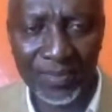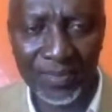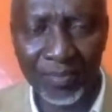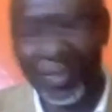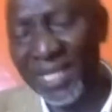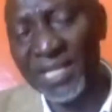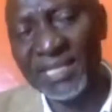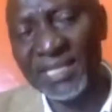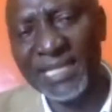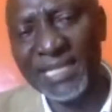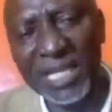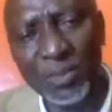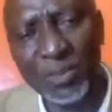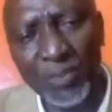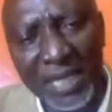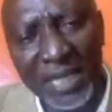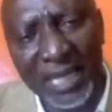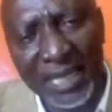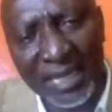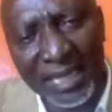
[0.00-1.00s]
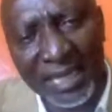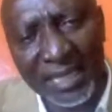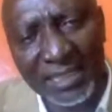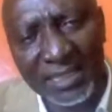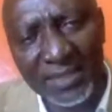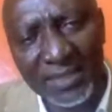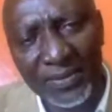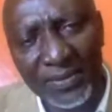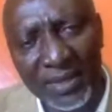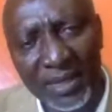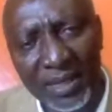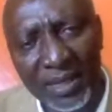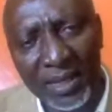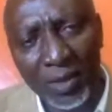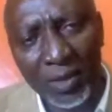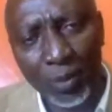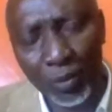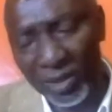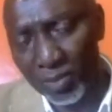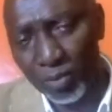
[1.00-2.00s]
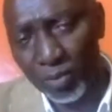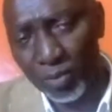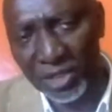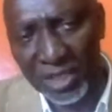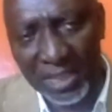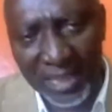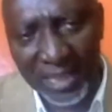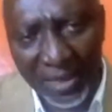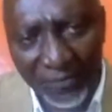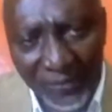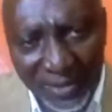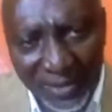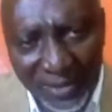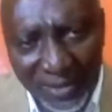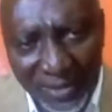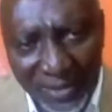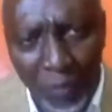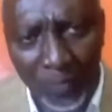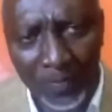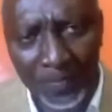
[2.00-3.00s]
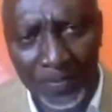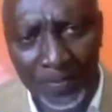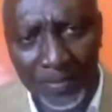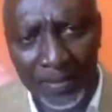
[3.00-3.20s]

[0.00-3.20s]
But it has been the case with Burkina Faso.